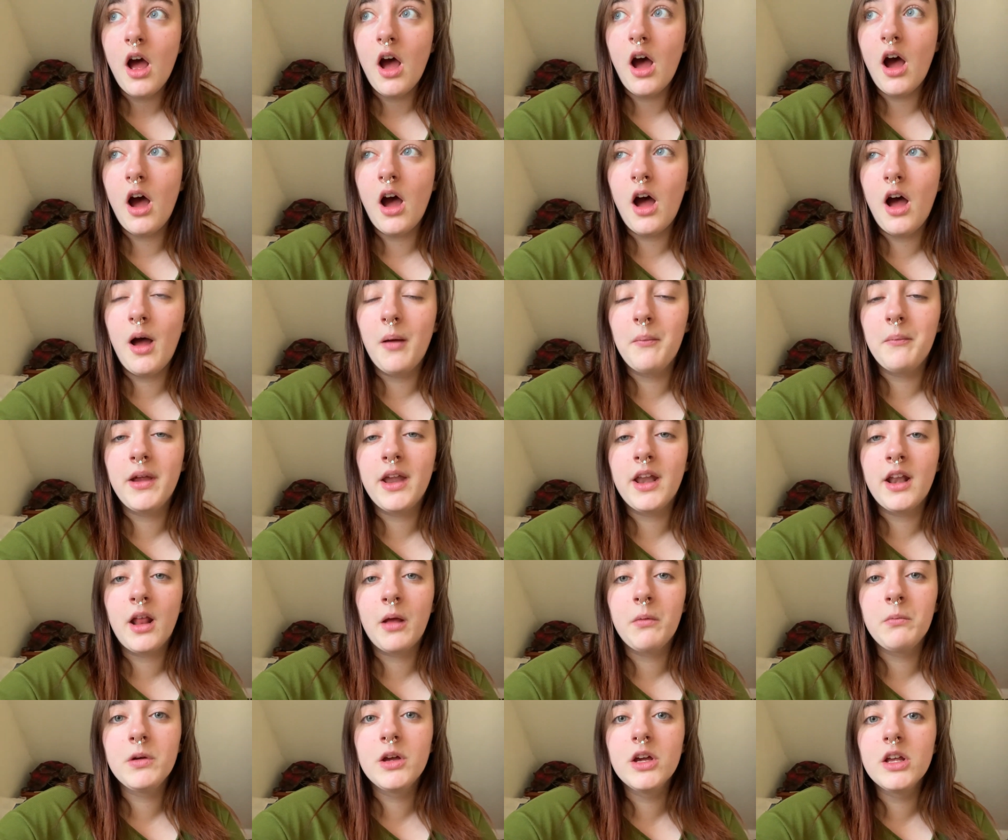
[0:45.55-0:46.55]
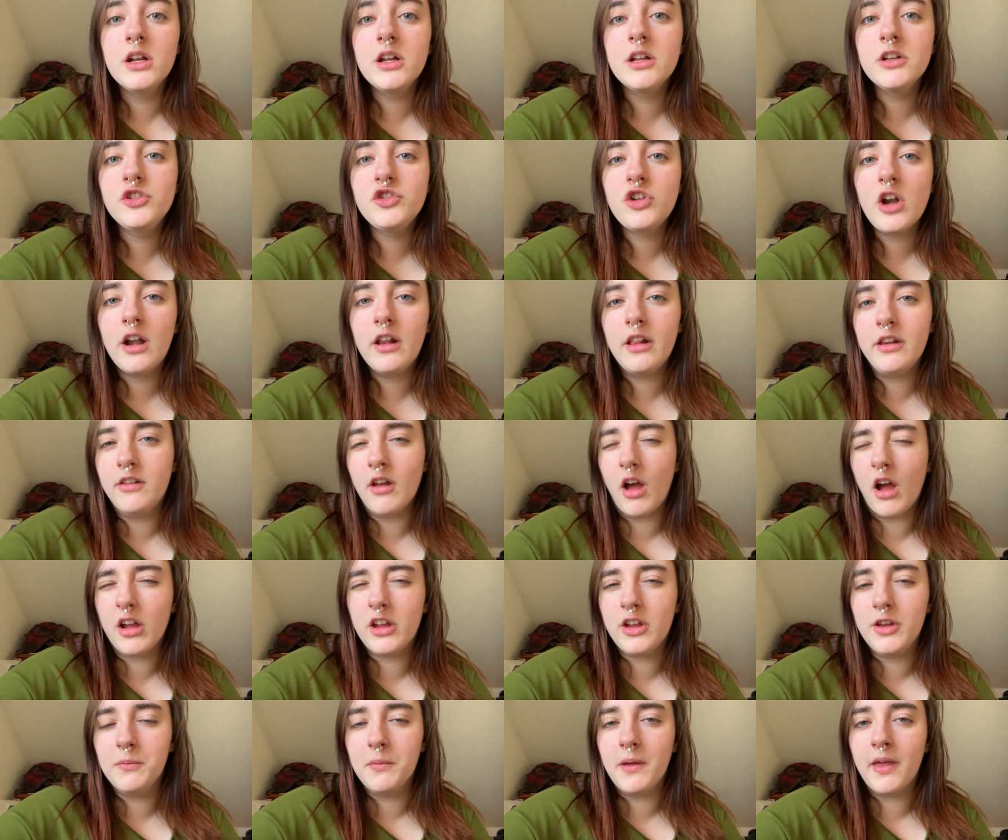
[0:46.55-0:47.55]
Um, and I'm going to try to
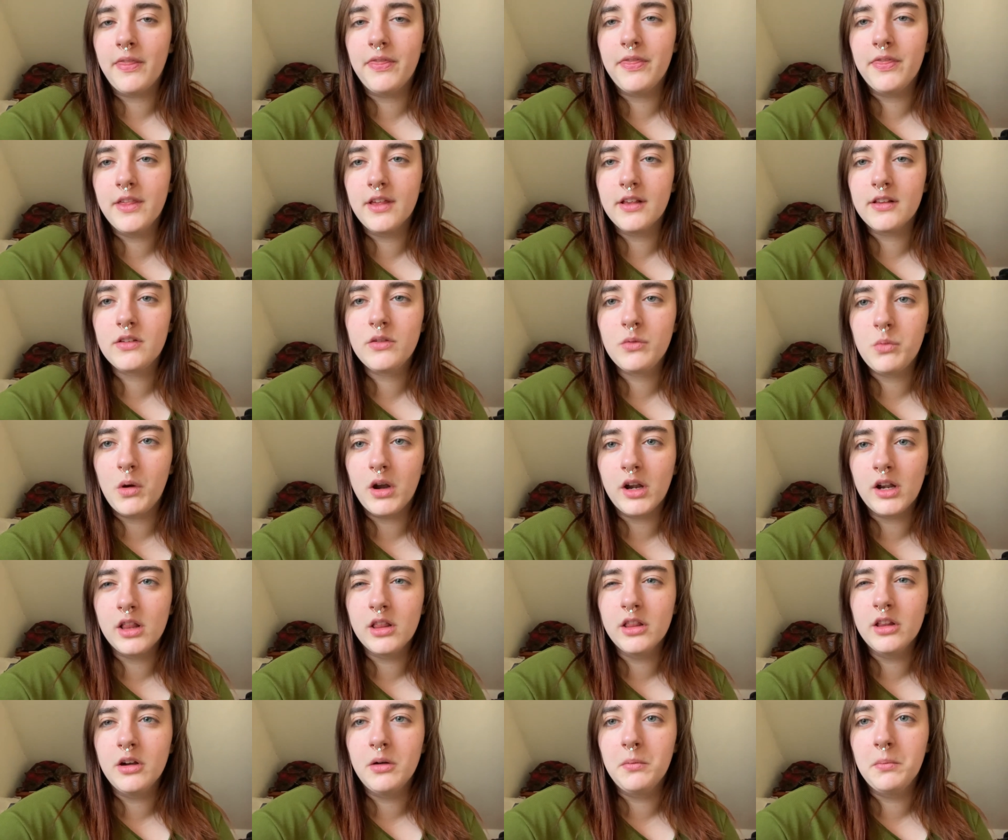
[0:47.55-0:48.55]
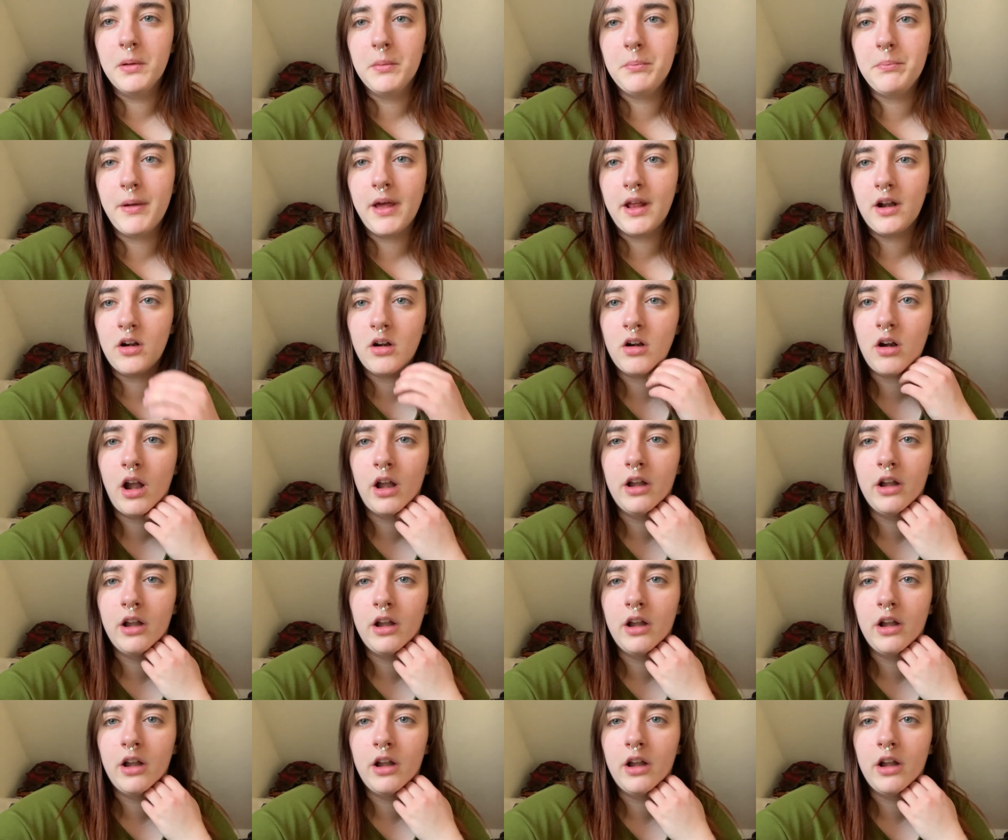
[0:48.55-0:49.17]
document this one a little bit better.